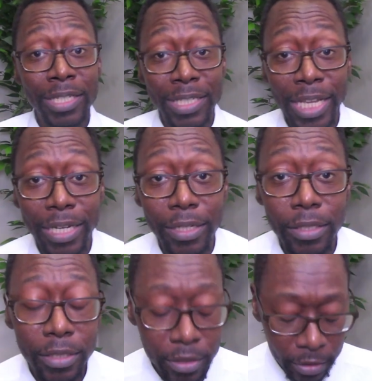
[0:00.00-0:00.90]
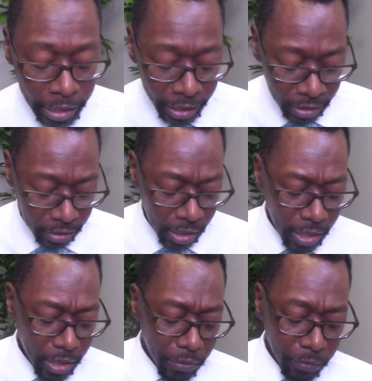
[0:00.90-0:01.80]
descendants. That is
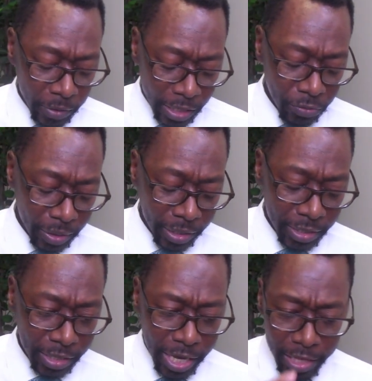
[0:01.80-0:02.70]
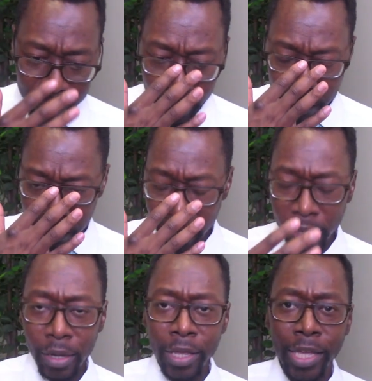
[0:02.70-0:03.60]
what they said there.
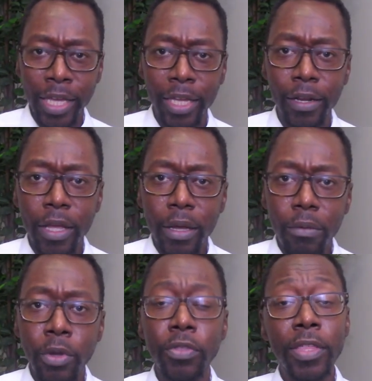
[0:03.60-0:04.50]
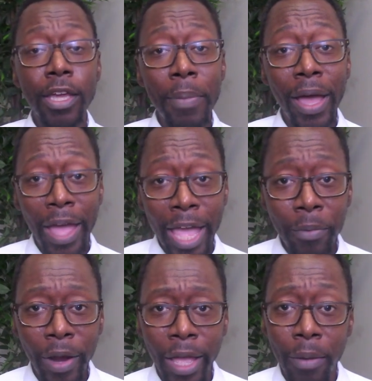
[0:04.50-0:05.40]
But again, when you think about
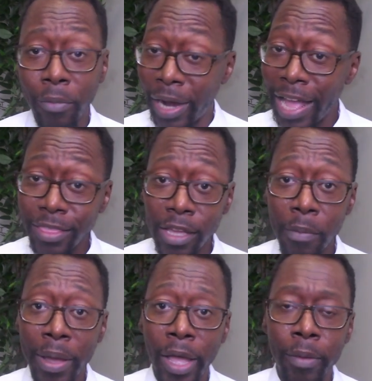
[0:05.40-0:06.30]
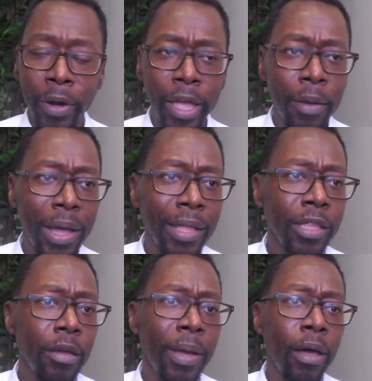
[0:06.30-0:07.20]
Abraham, when I think about Abraham, I
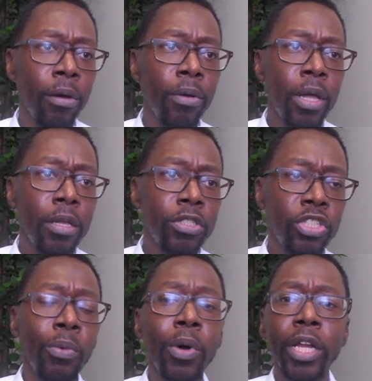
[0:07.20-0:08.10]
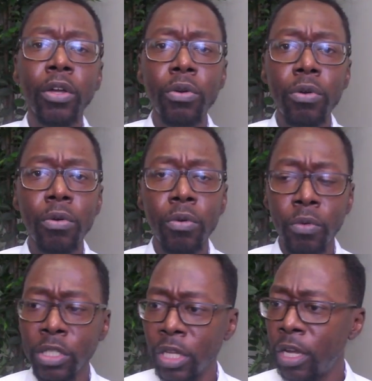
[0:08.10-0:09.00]
think about someone who
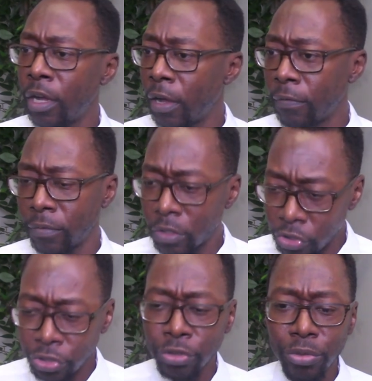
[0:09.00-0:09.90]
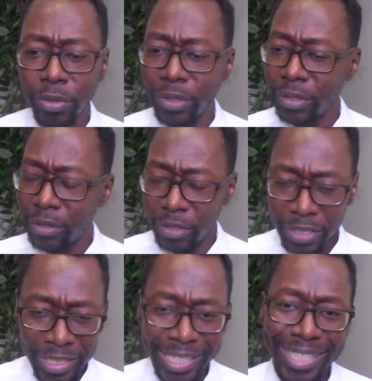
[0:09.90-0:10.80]
was of true,
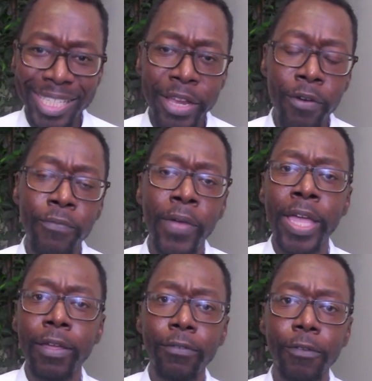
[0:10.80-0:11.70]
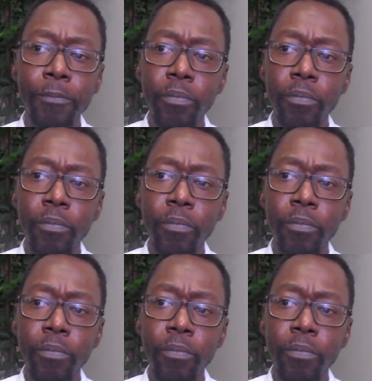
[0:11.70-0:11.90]
sincere faith.